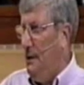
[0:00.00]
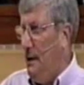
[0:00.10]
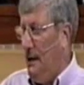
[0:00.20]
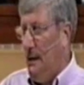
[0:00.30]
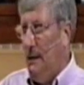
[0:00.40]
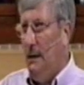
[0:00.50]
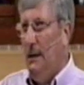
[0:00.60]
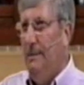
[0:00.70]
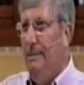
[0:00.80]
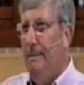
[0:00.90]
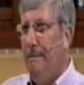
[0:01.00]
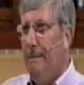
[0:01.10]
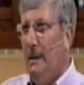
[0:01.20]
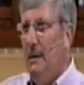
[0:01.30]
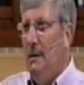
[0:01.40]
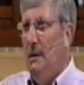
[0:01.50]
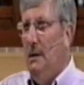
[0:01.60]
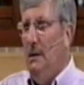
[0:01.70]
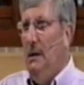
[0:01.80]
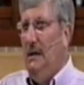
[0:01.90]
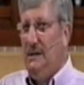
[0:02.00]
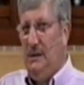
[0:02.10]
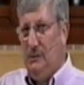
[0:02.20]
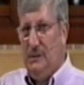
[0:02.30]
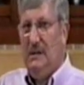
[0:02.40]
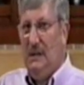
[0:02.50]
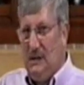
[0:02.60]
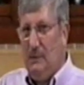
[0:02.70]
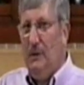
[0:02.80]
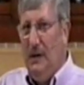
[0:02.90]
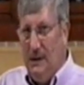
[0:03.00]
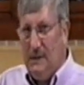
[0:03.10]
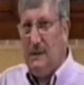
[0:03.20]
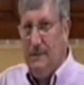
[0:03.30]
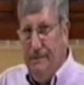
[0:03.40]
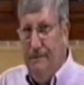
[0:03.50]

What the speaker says: and it's an interesting experience.